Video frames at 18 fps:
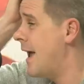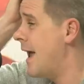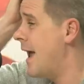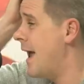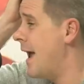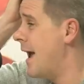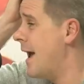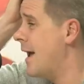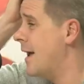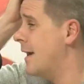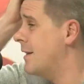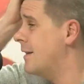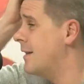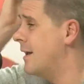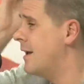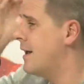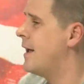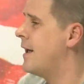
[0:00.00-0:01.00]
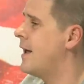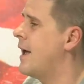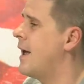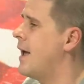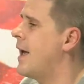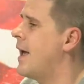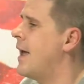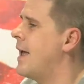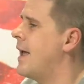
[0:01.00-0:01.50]
And
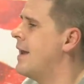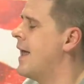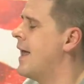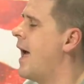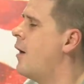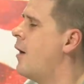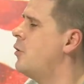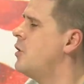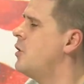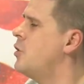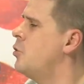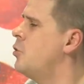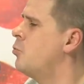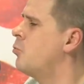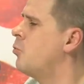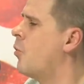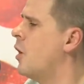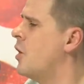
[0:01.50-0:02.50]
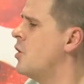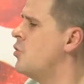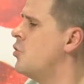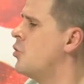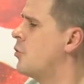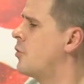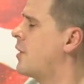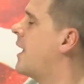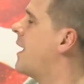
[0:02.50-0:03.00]
and how do you run
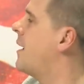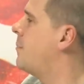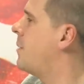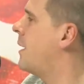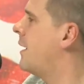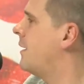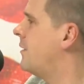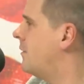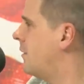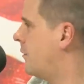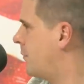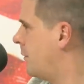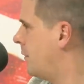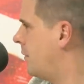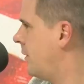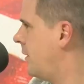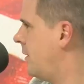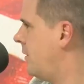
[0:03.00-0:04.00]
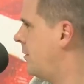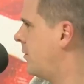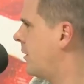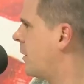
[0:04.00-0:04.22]
your campaign differently?